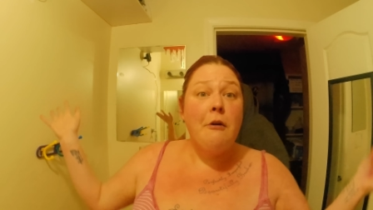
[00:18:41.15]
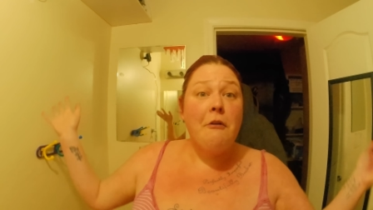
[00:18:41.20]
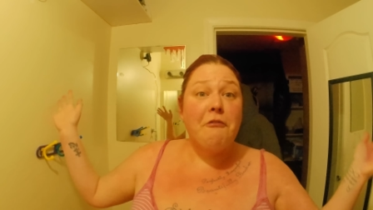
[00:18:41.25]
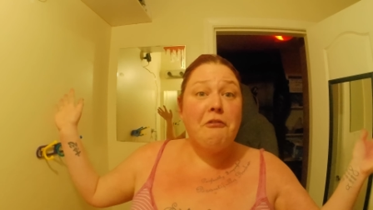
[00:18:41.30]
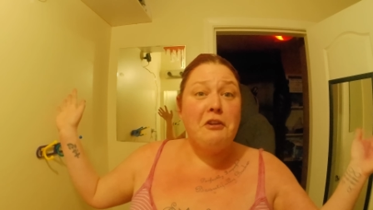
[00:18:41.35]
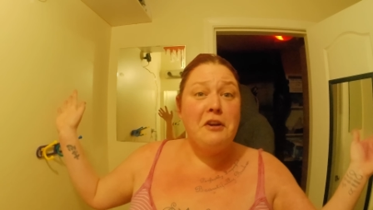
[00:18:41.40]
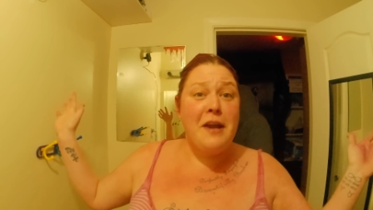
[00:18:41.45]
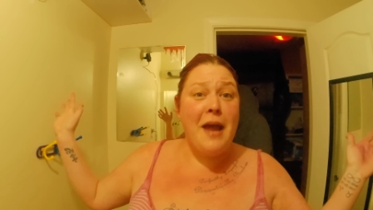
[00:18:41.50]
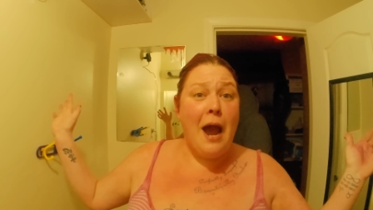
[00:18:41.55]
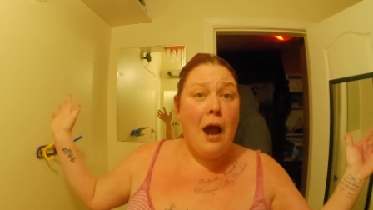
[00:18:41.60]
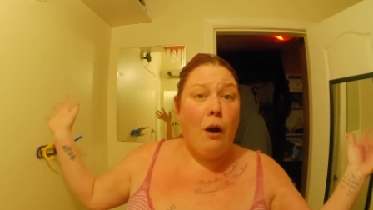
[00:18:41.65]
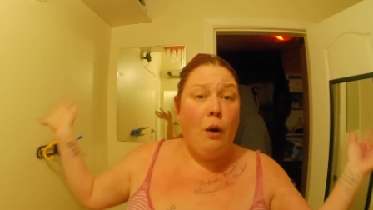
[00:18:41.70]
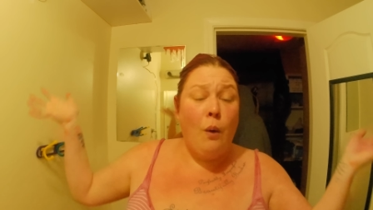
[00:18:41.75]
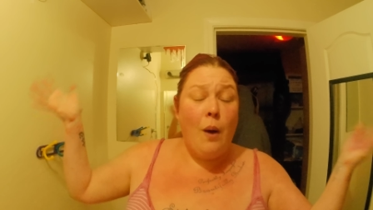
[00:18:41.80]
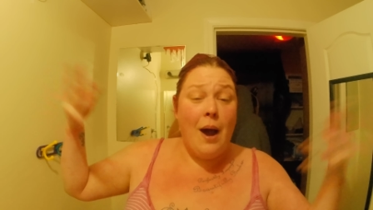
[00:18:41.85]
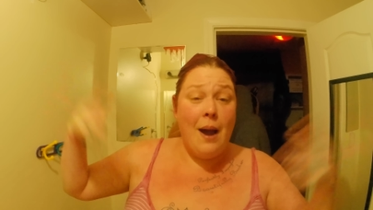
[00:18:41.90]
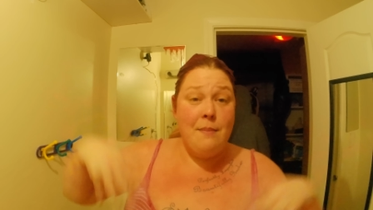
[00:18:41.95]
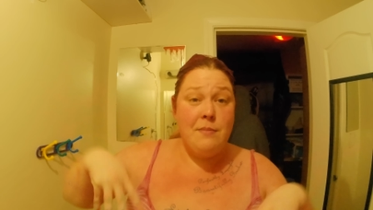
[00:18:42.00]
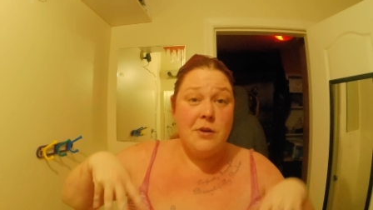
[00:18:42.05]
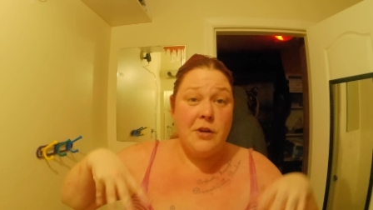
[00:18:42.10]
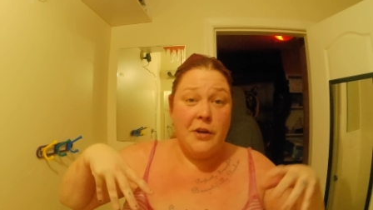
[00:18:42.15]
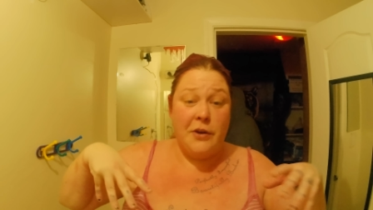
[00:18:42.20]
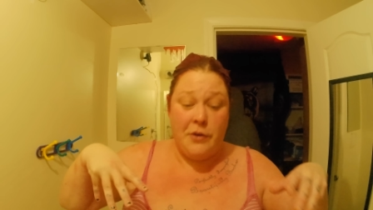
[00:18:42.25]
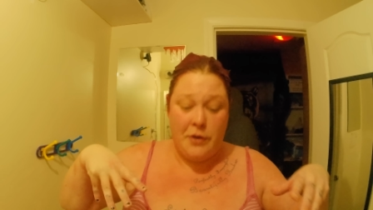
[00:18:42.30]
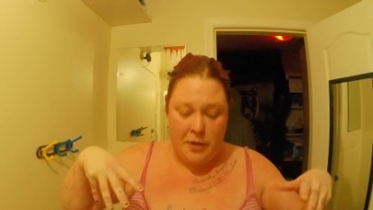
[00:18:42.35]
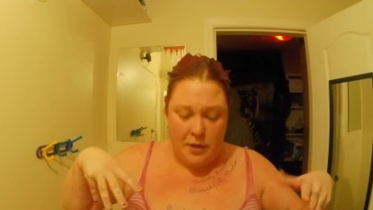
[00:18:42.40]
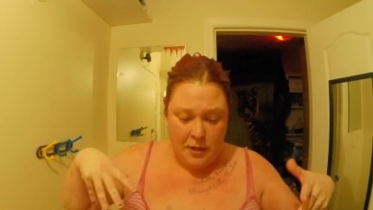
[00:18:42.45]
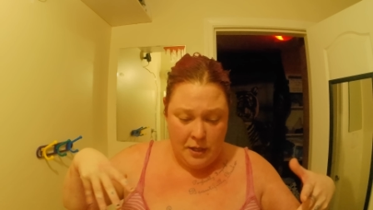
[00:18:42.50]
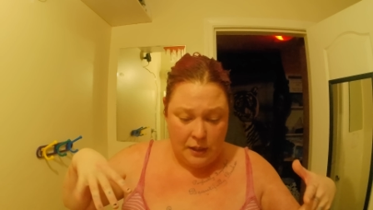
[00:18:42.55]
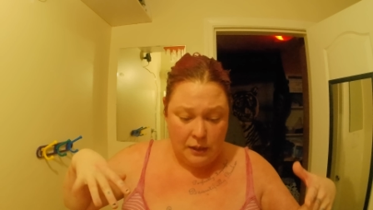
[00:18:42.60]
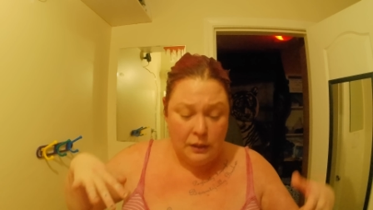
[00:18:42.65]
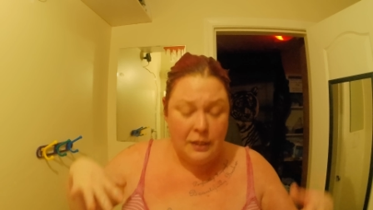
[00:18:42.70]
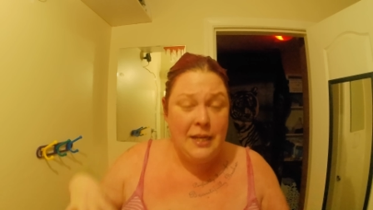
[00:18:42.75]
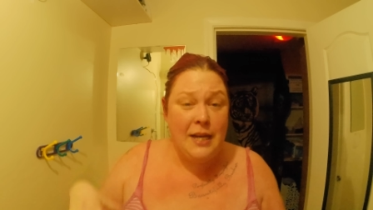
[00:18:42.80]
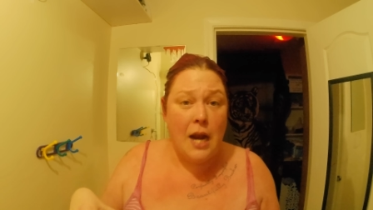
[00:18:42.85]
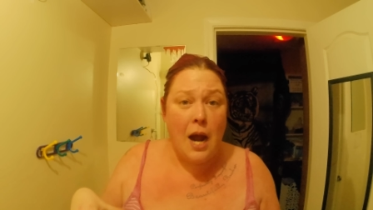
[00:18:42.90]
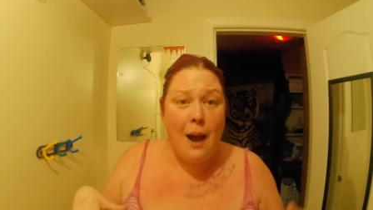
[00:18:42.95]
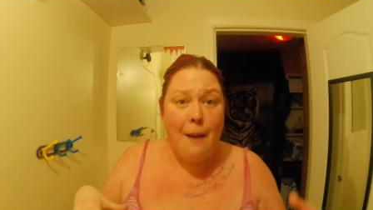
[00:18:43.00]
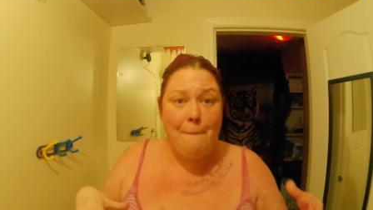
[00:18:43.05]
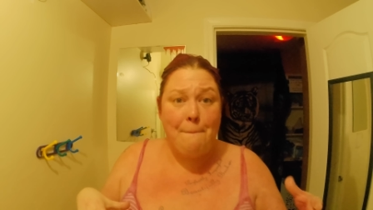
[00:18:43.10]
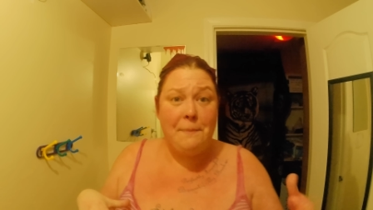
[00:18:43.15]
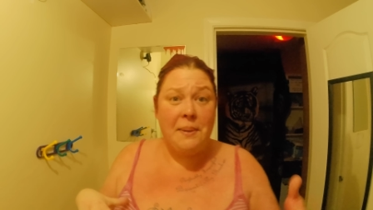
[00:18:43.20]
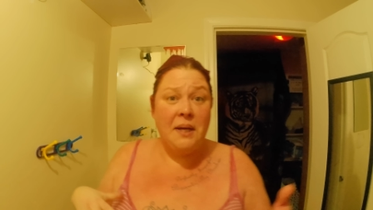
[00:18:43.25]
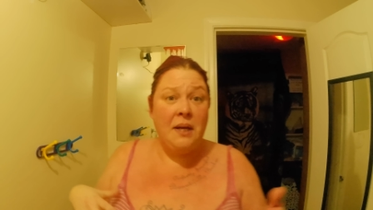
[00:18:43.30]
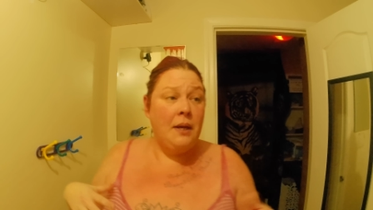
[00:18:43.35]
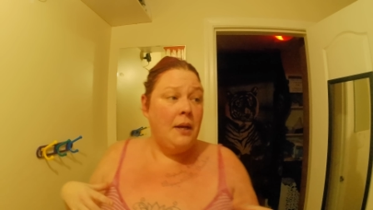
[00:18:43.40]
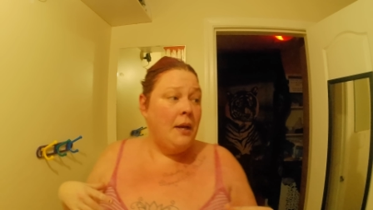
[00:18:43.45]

for now, I'm going to clean up.